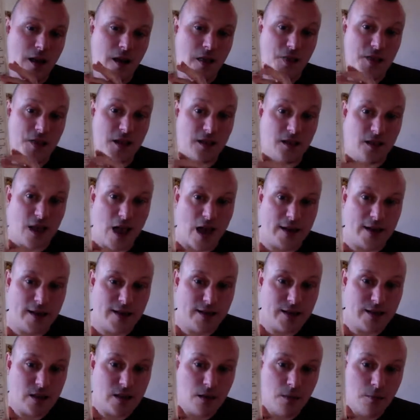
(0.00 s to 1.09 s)
the
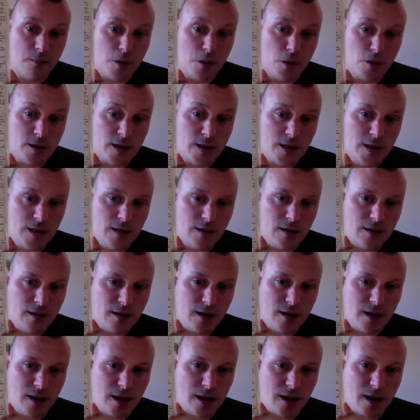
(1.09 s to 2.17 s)
light body,
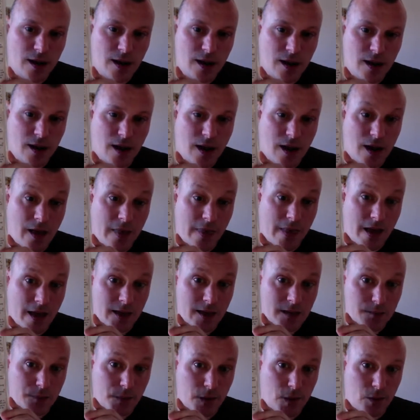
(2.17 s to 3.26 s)
and that
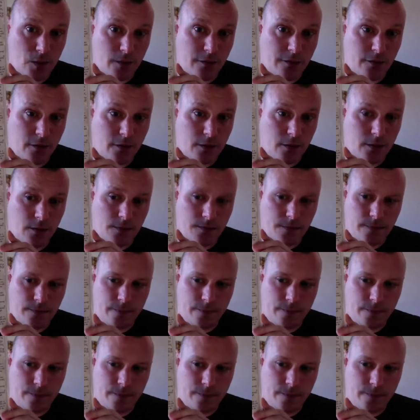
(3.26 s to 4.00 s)
is beautiful.